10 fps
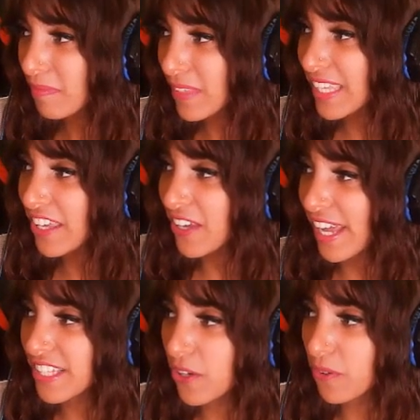Yeah, you
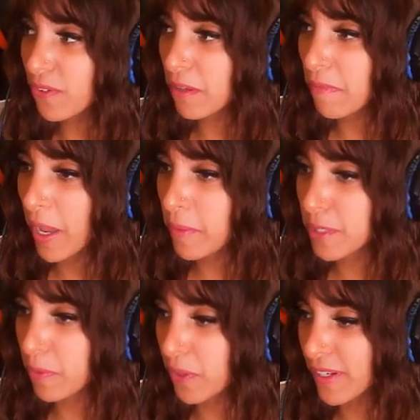guys go over to Mipe
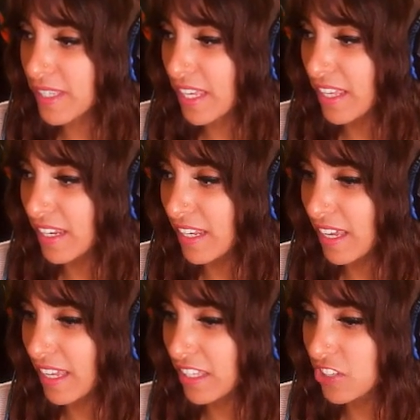Sports and uh,
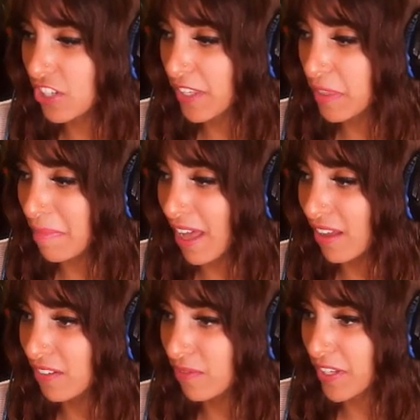and check them
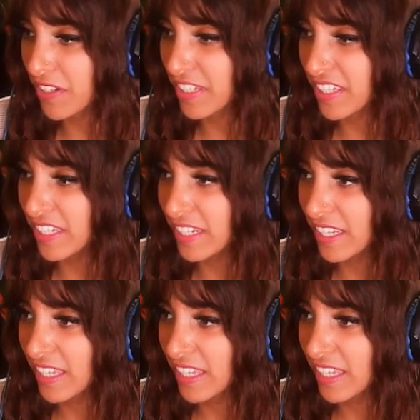out. Very good.